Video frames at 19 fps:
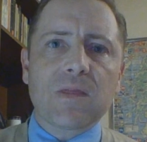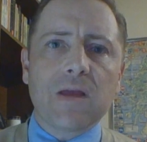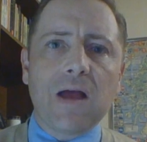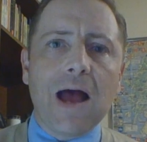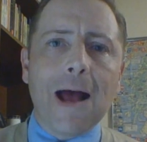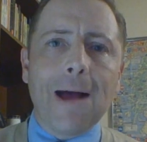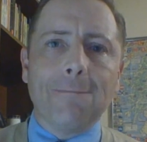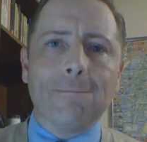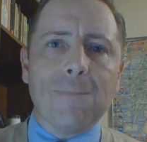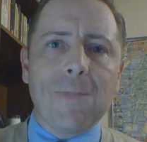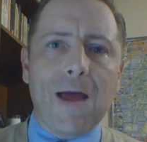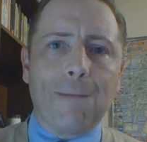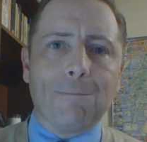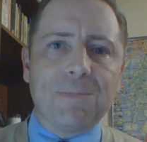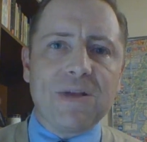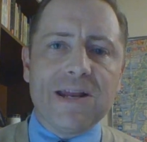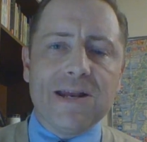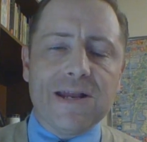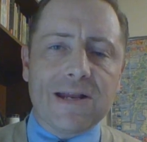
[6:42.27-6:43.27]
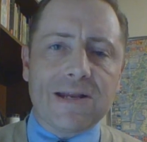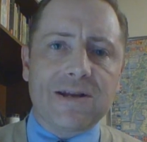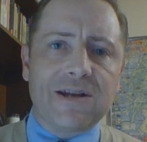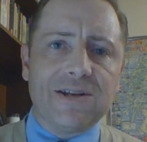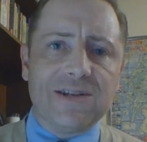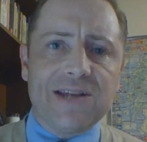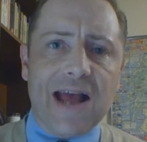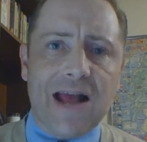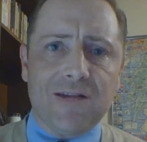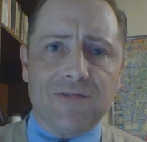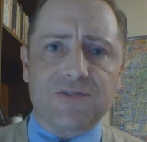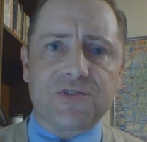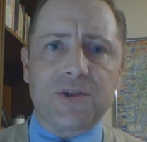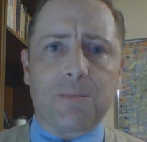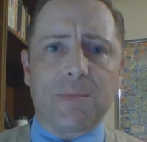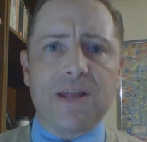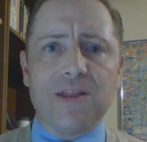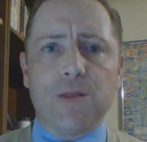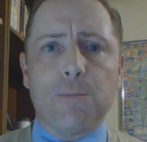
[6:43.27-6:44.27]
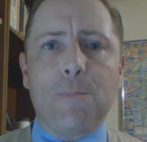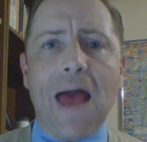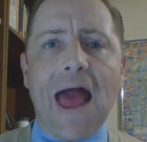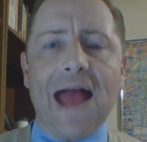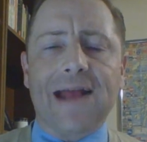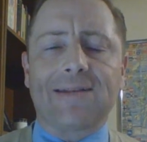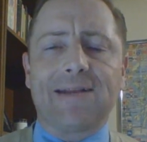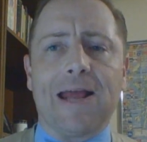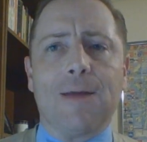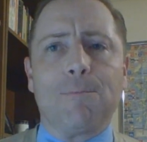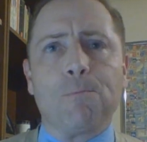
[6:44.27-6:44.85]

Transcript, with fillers: I'm, I'm getting it condensed. I'm getting the pack down.